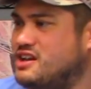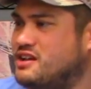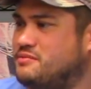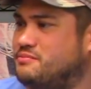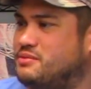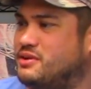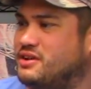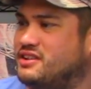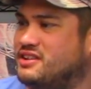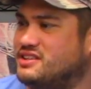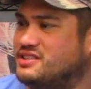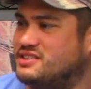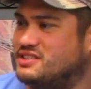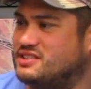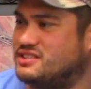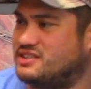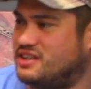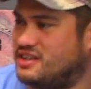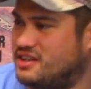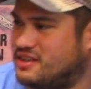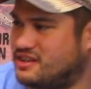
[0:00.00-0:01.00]
But this is
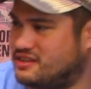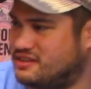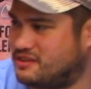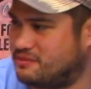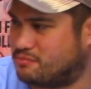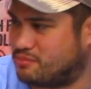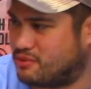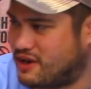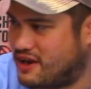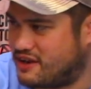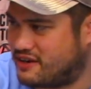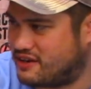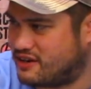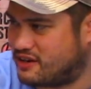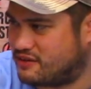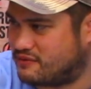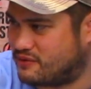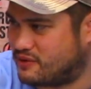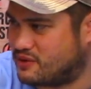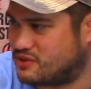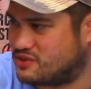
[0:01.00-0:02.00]
the
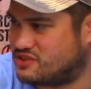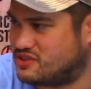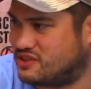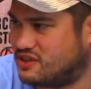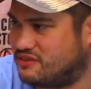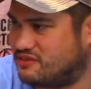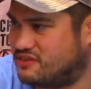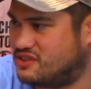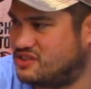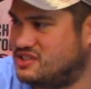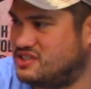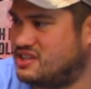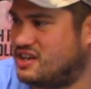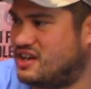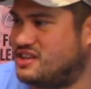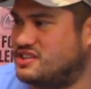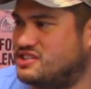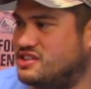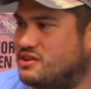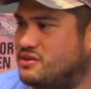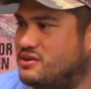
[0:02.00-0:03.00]
brown-haired version of the
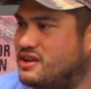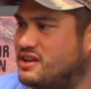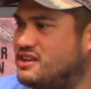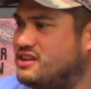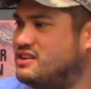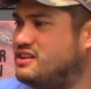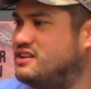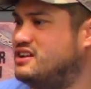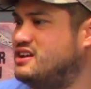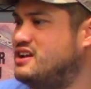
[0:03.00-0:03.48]
G.I. Joe head.